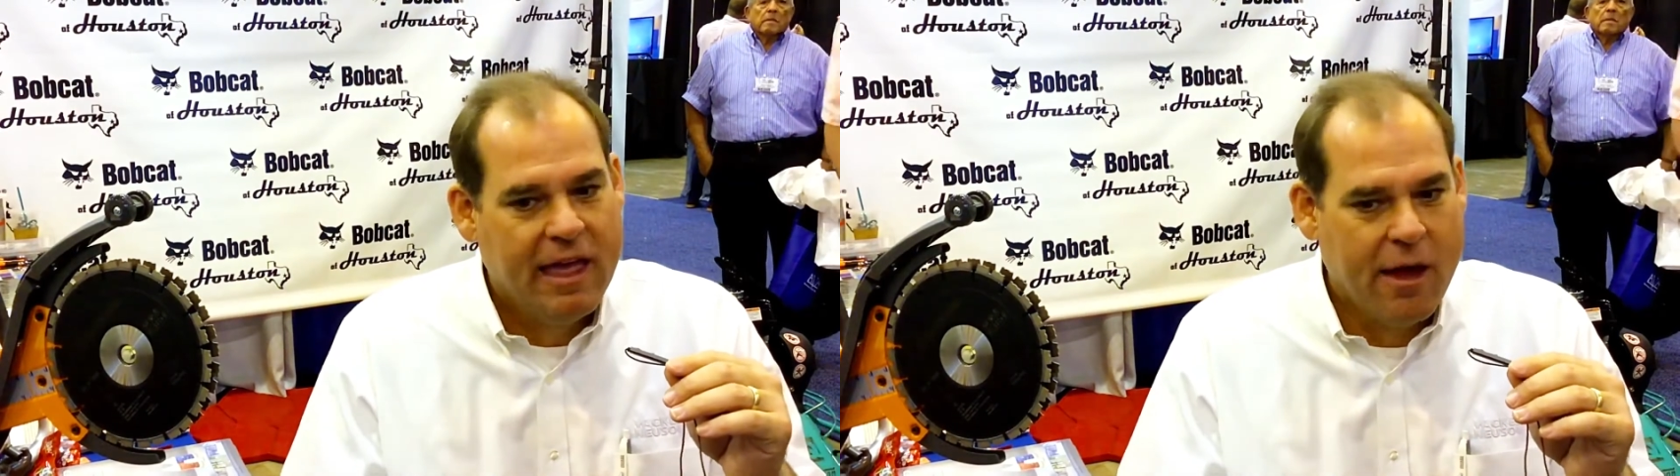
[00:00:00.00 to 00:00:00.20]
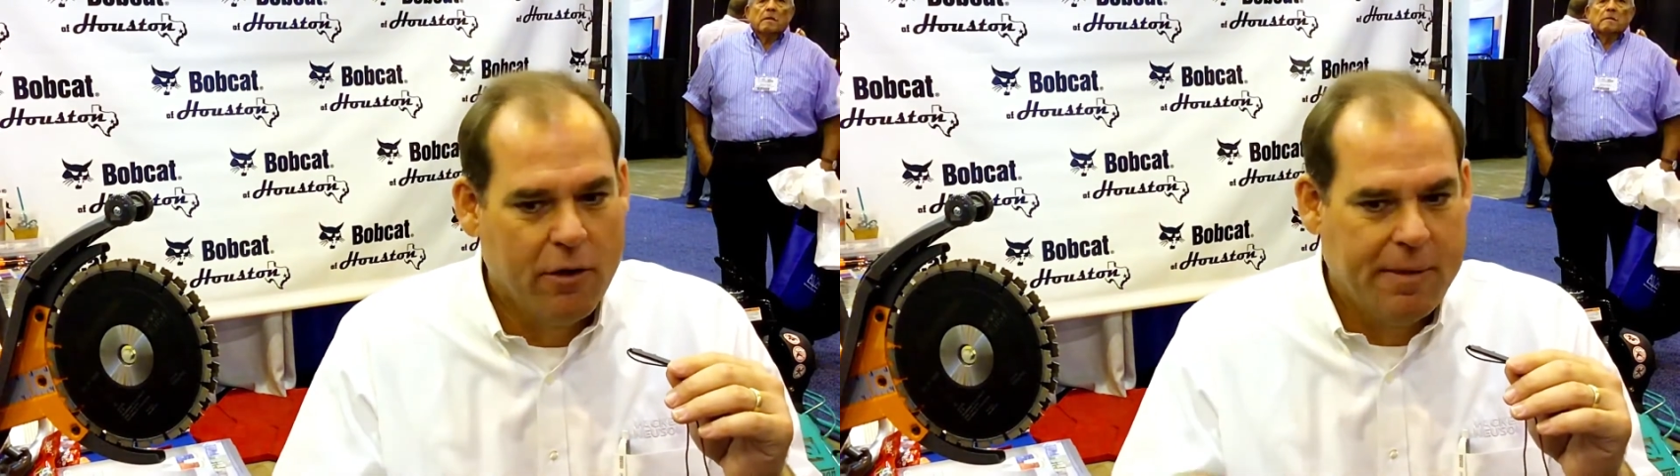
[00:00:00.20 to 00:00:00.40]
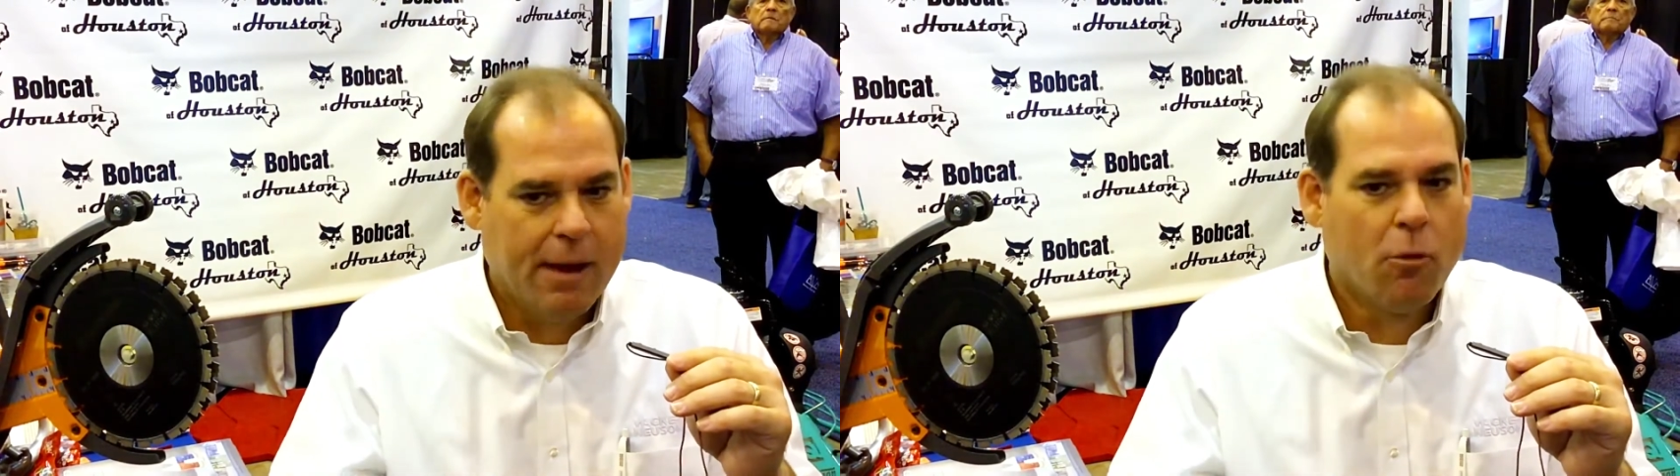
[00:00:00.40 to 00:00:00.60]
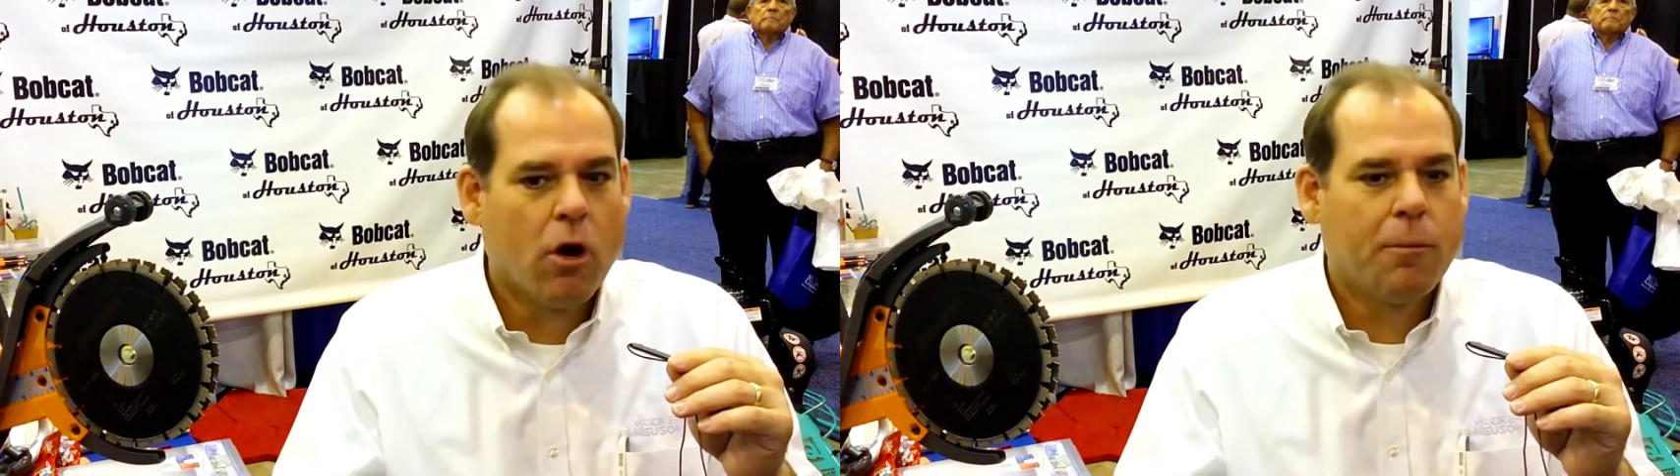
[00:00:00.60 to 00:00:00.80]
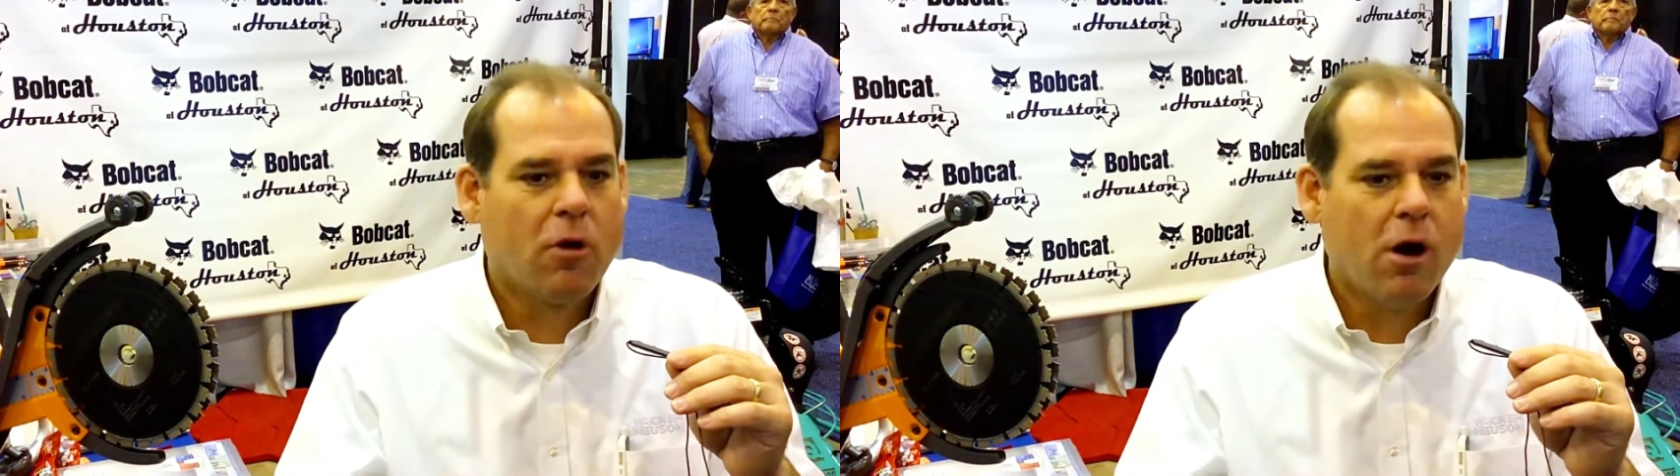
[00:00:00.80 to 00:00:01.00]
it would be a
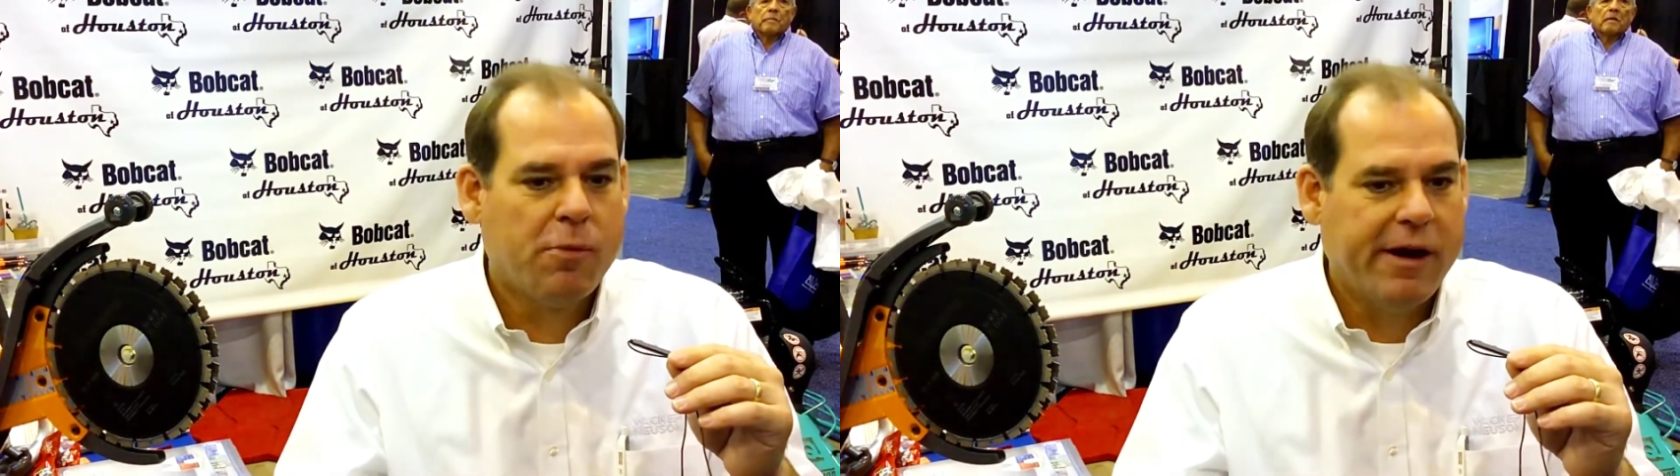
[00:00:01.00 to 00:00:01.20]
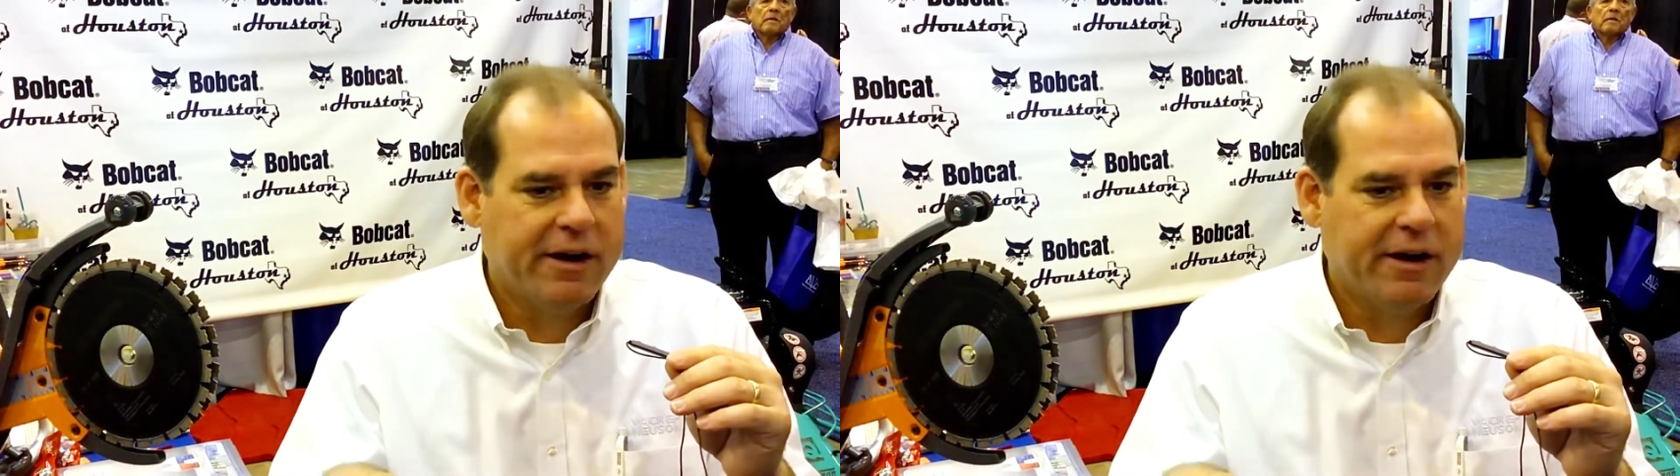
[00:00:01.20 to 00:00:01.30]
more appropriate.